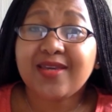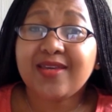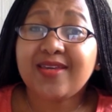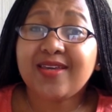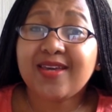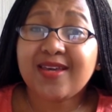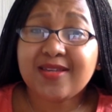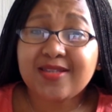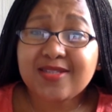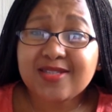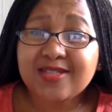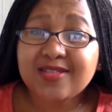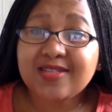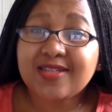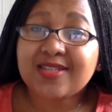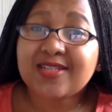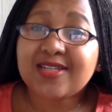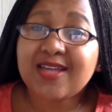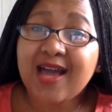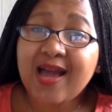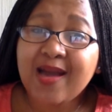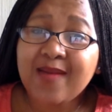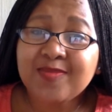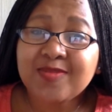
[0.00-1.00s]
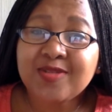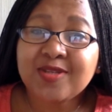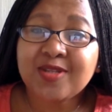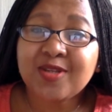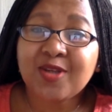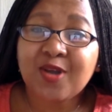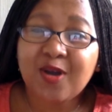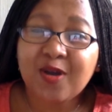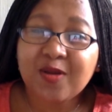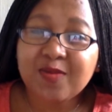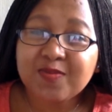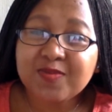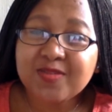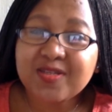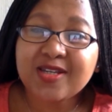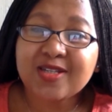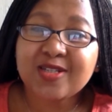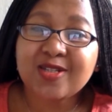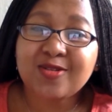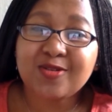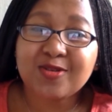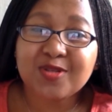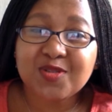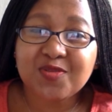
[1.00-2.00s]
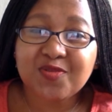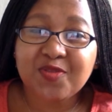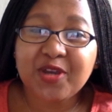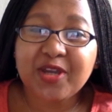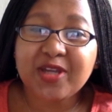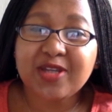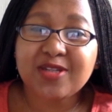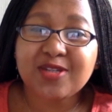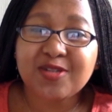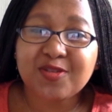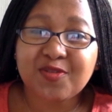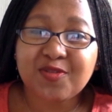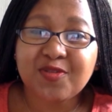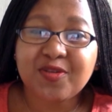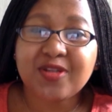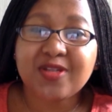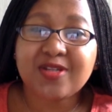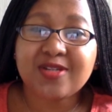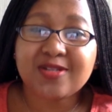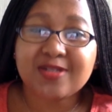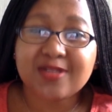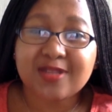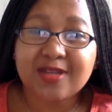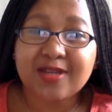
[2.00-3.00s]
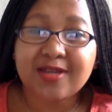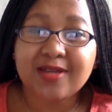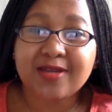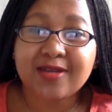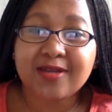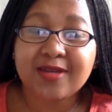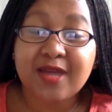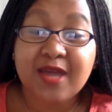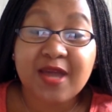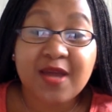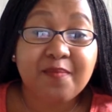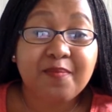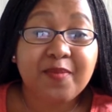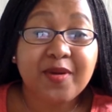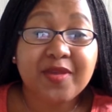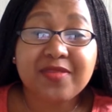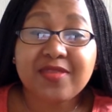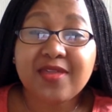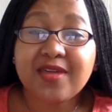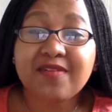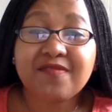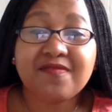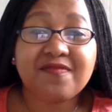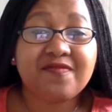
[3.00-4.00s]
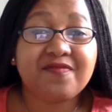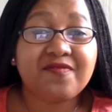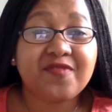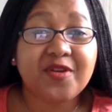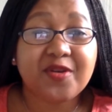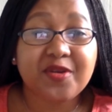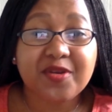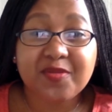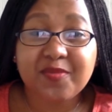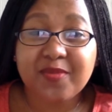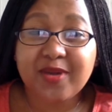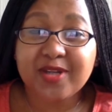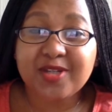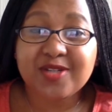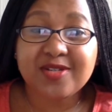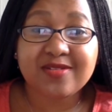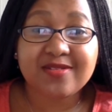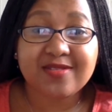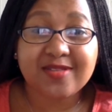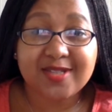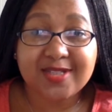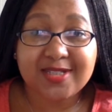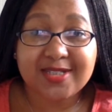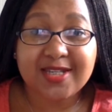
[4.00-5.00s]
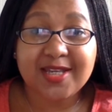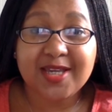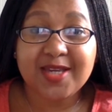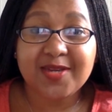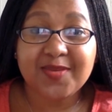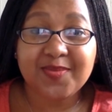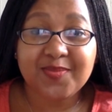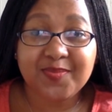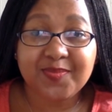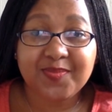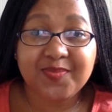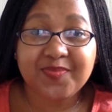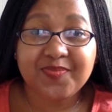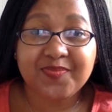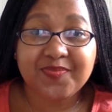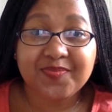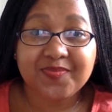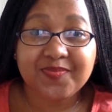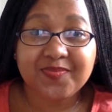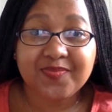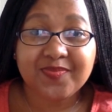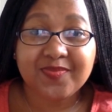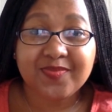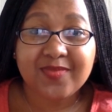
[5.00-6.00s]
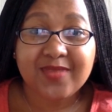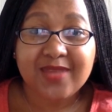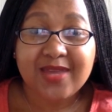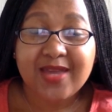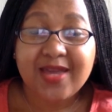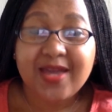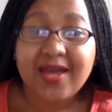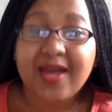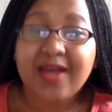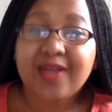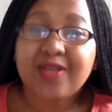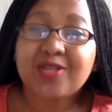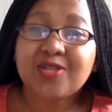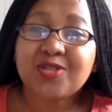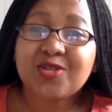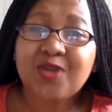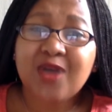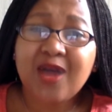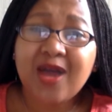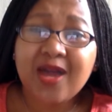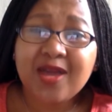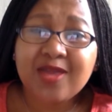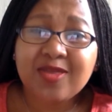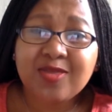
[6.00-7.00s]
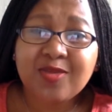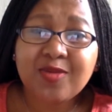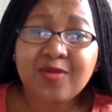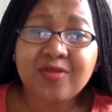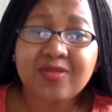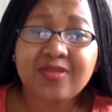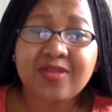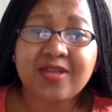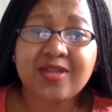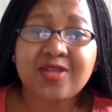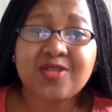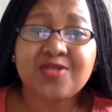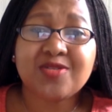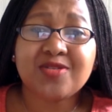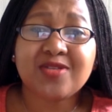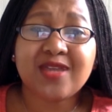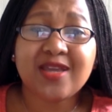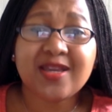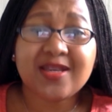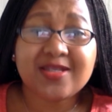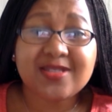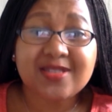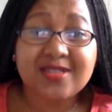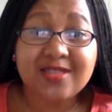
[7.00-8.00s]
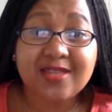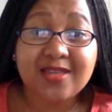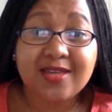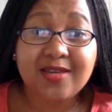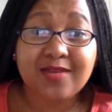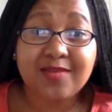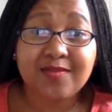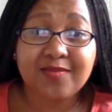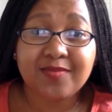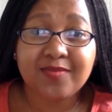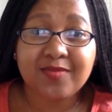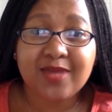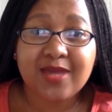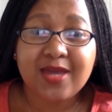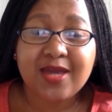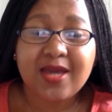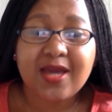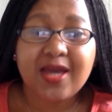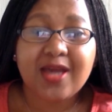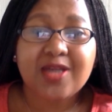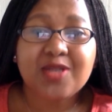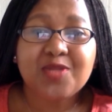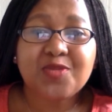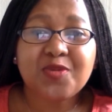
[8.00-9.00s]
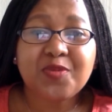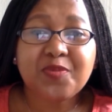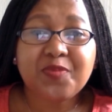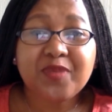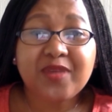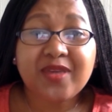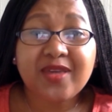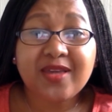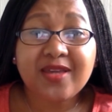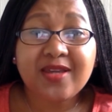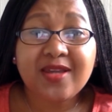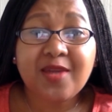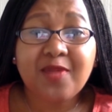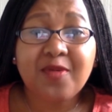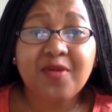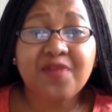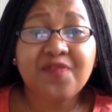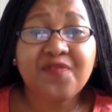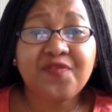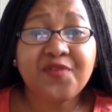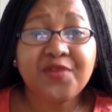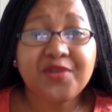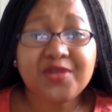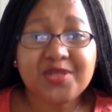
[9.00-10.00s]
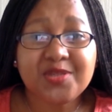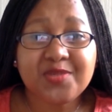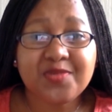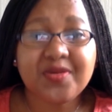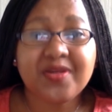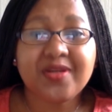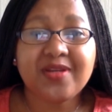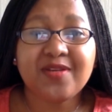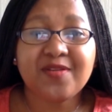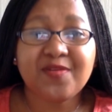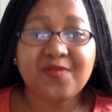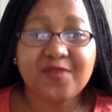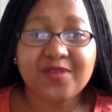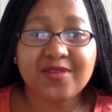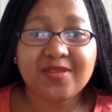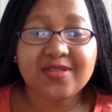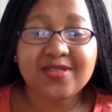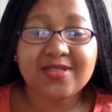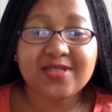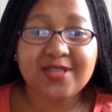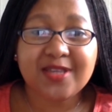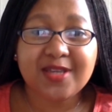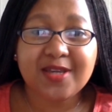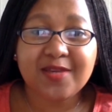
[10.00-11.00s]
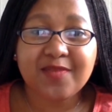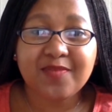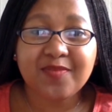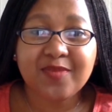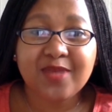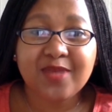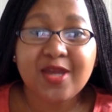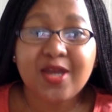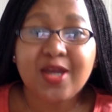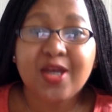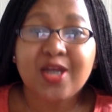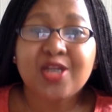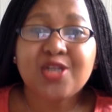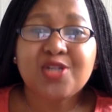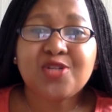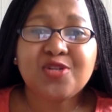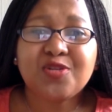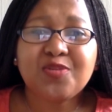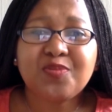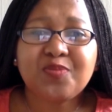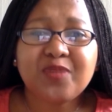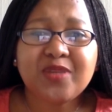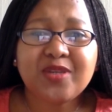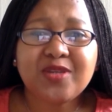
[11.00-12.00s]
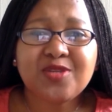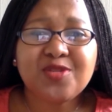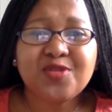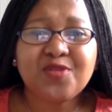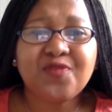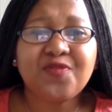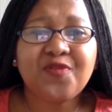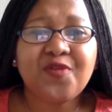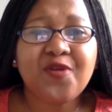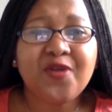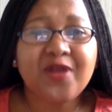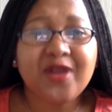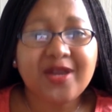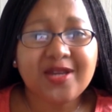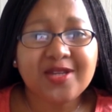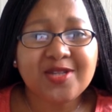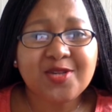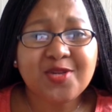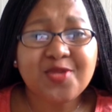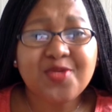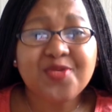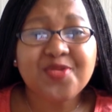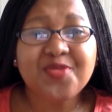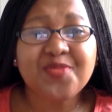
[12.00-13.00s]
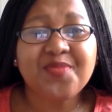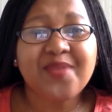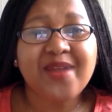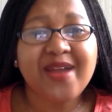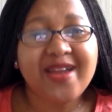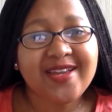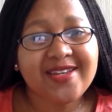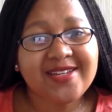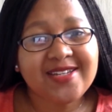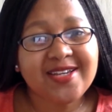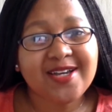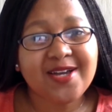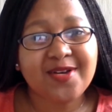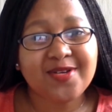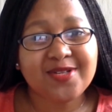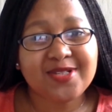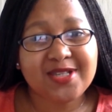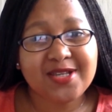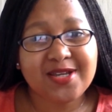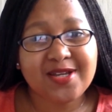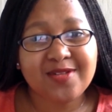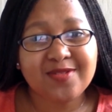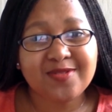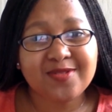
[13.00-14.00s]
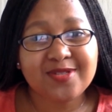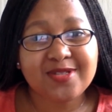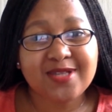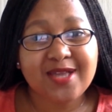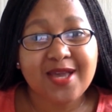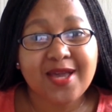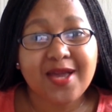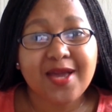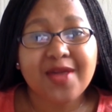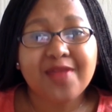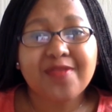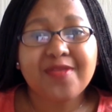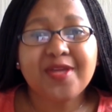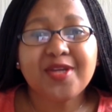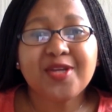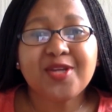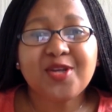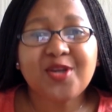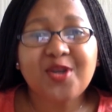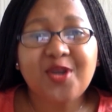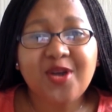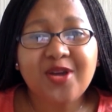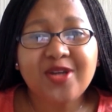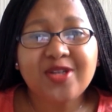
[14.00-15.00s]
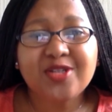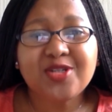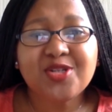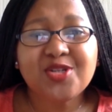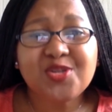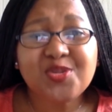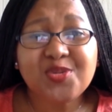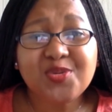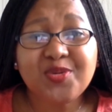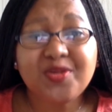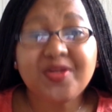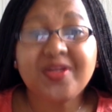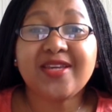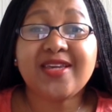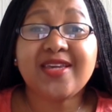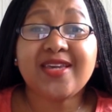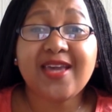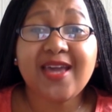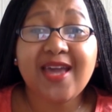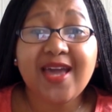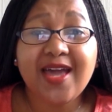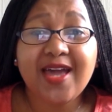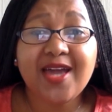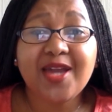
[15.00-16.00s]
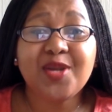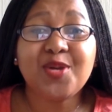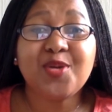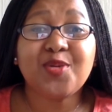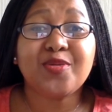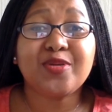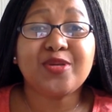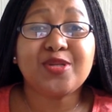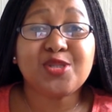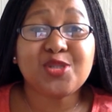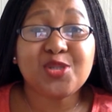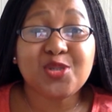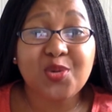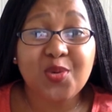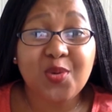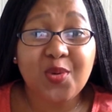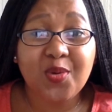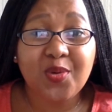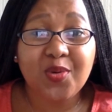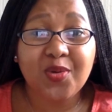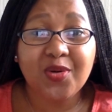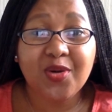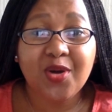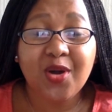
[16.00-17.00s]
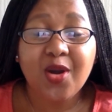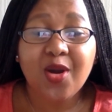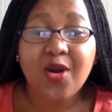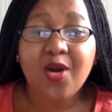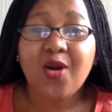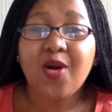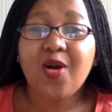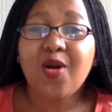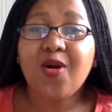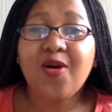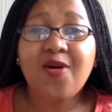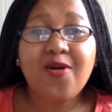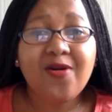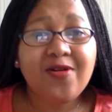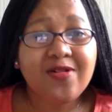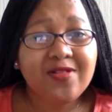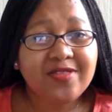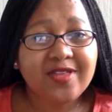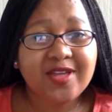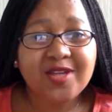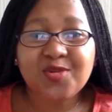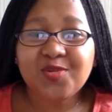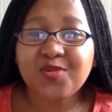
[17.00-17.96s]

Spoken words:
Yes, the times and the optics look very different today, but they're very much the same. And so I thought that today's theme, as we begin our first reading for this year, should be to focus on reminding ourselves that God truly can restore all that